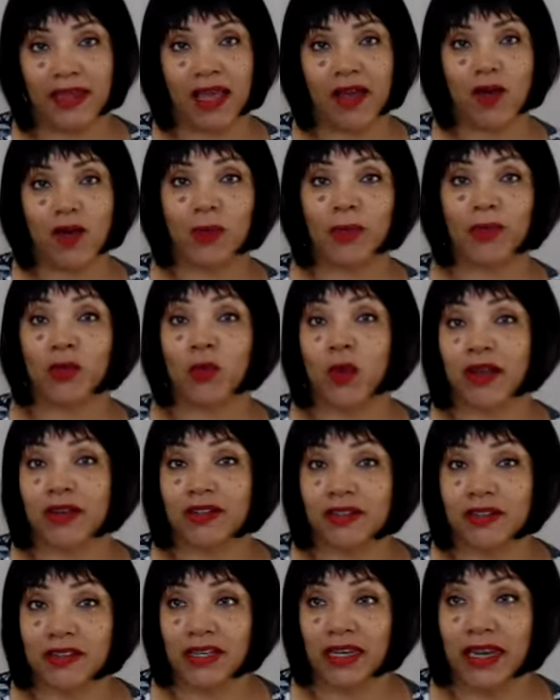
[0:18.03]
I hope you
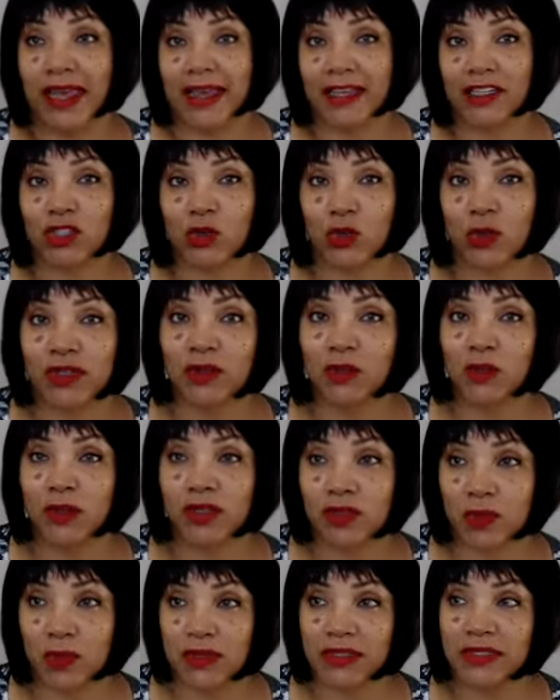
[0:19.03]
watched the last one,
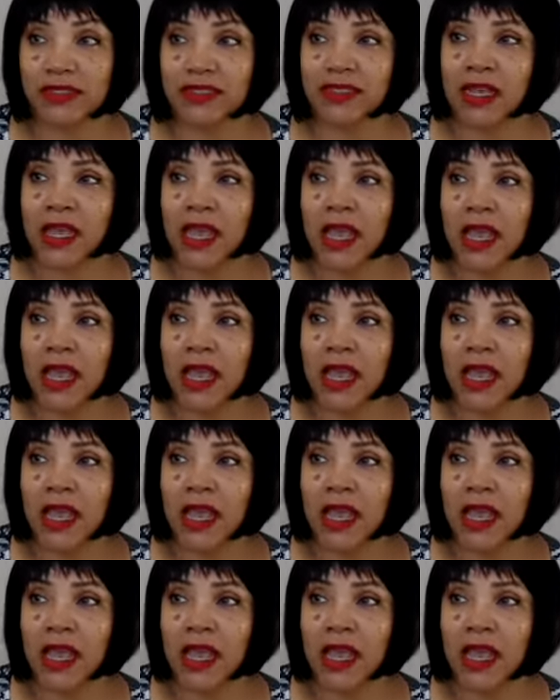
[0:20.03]
which was